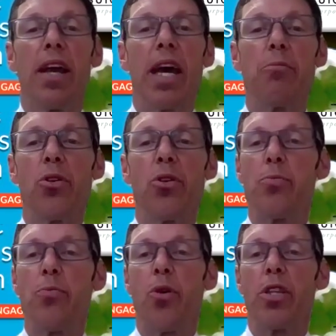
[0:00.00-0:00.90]
And most
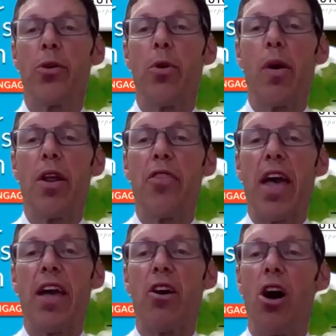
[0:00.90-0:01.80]
importantly, we want to
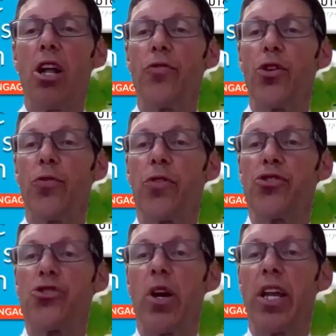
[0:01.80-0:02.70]
thank all of you for
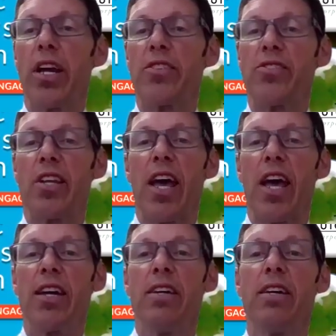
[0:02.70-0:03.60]
joining us today.